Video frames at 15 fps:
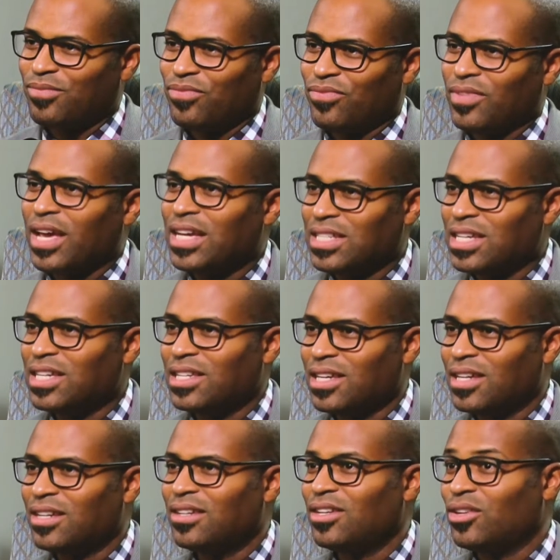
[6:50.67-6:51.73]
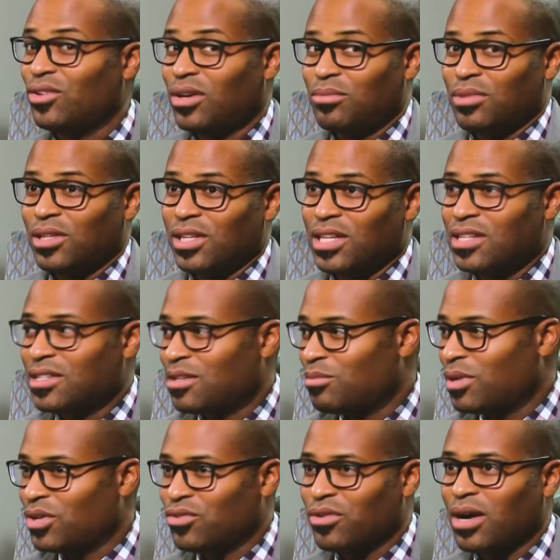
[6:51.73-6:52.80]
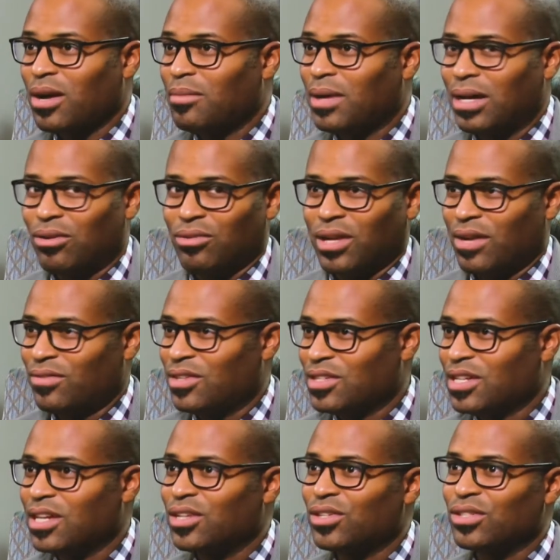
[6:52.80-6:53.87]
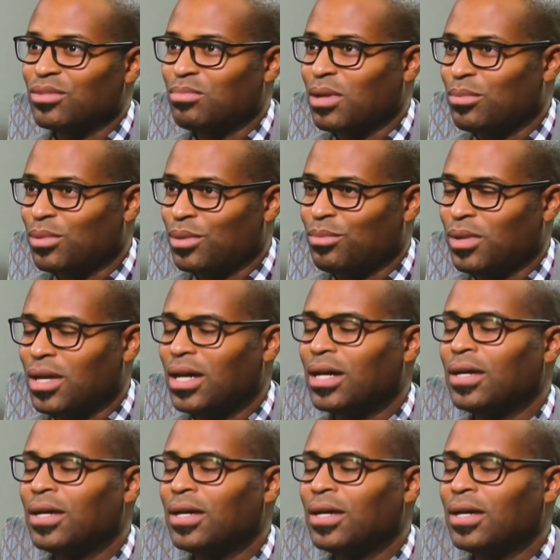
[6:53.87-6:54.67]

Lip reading: as he did. I'm the least in my tribe. I don't have the skills. Blah blah blah.